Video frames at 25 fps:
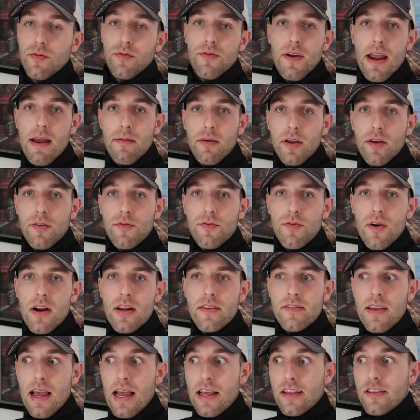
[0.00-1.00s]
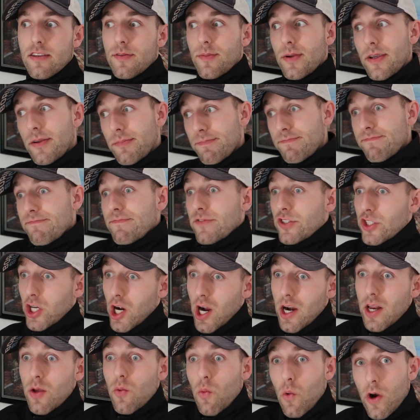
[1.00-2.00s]
from family and friends asking me,
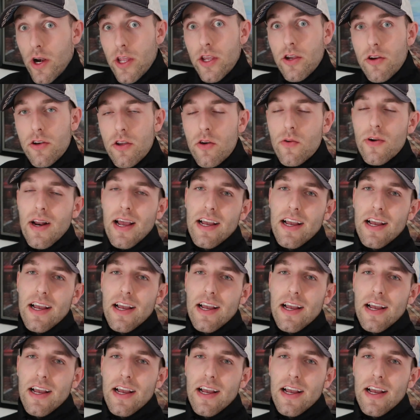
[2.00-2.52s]
Johnny, what do you do?